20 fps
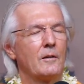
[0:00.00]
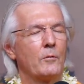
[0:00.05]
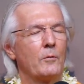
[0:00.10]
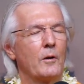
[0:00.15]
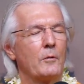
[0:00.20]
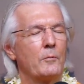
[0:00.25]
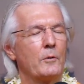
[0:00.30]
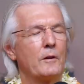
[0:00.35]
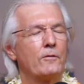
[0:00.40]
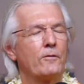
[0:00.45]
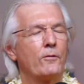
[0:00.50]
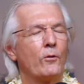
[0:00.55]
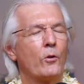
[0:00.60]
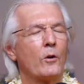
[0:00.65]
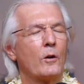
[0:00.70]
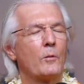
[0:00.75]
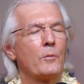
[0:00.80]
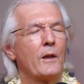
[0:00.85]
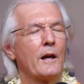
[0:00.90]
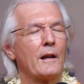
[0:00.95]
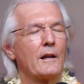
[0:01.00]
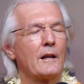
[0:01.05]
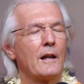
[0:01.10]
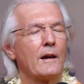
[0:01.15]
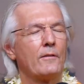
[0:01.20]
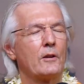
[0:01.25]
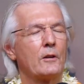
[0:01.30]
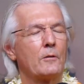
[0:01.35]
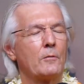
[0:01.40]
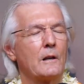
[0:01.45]
when we form that
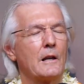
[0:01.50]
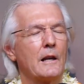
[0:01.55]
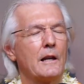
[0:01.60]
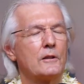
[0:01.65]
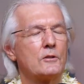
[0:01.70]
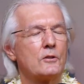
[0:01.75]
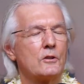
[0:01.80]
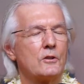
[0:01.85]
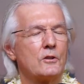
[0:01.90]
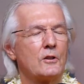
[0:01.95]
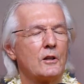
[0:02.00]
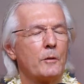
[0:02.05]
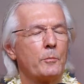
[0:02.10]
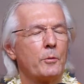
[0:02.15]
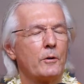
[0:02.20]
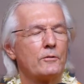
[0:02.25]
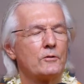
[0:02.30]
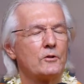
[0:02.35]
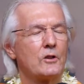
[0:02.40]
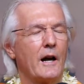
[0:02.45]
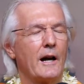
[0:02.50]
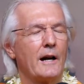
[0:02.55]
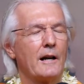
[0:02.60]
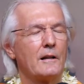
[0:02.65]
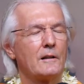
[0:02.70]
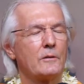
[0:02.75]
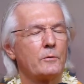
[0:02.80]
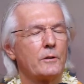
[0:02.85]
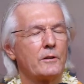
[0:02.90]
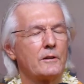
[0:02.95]
loving relationship of
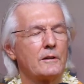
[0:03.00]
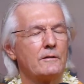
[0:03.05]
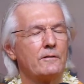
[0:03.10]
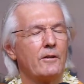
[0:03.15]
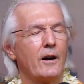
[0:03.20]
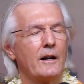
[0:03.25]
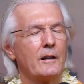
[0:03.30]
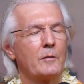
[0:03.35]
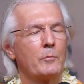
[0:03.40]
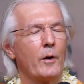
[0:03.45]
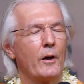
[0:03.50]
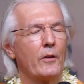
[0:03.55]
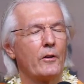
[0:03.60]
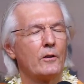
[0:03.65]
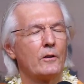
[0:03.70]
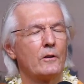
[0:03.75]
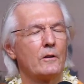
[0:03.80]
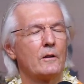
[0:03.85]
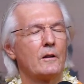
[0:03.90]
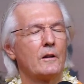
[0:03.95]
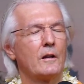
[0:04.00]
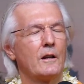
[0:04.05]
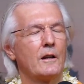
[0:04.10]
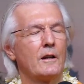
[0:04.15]
child with Divine Mother,